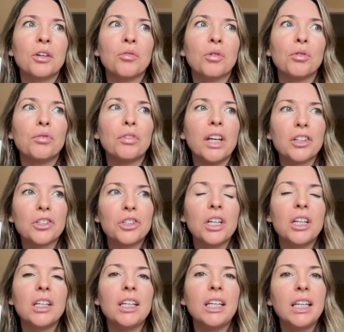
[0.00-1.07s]

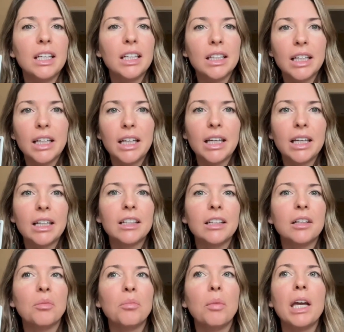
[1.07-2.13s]
Reflection, healing,
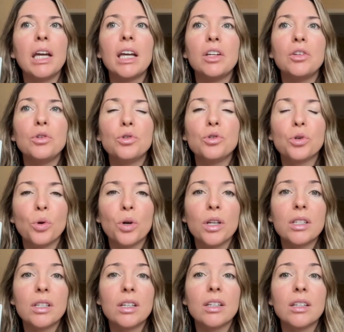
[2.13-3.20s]
making new
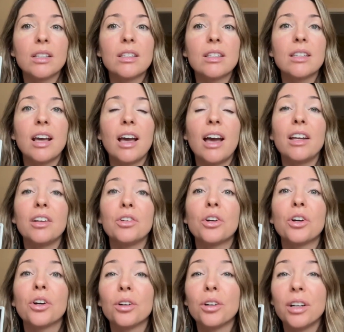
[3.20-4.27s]
choices, and
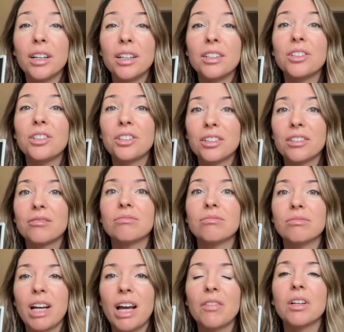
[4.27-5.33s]
courage,
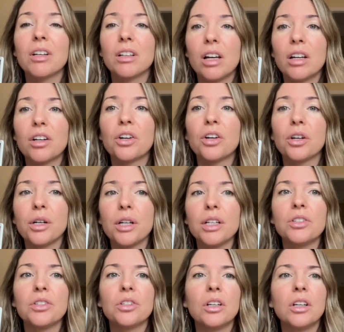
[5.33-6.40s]
having a lot of
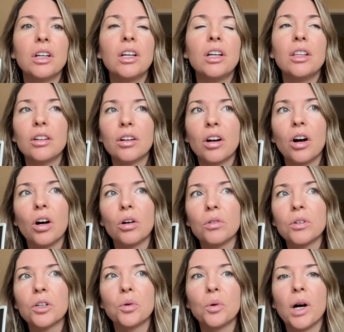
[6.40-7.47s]
courage, they're all
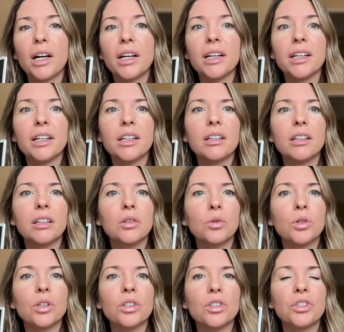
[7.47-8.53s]
required in
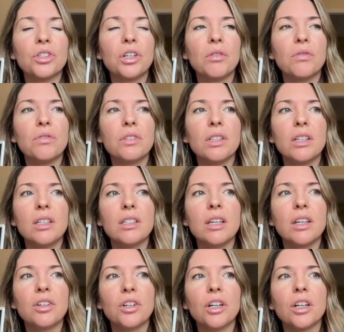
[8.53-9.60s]
order to shift these
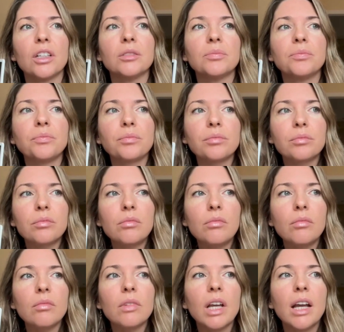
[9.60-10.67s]
inner
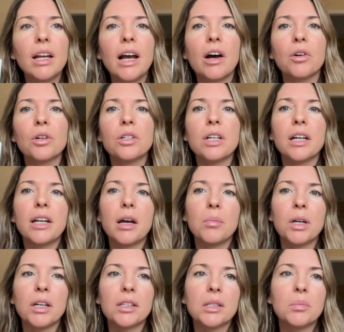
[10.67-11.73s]
and outer
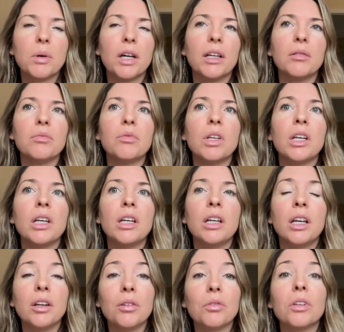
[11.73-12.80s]
dynamics, but
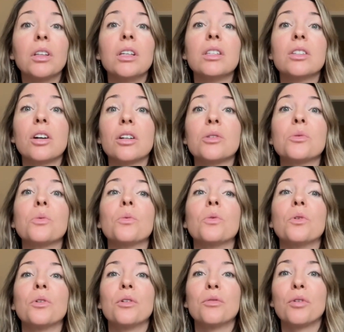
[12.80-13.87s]
it really starts
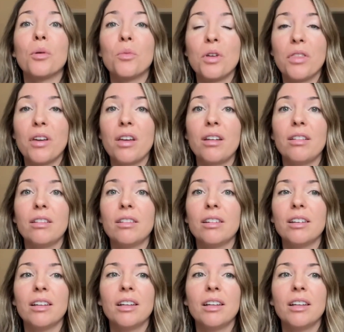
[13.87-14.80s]
from within.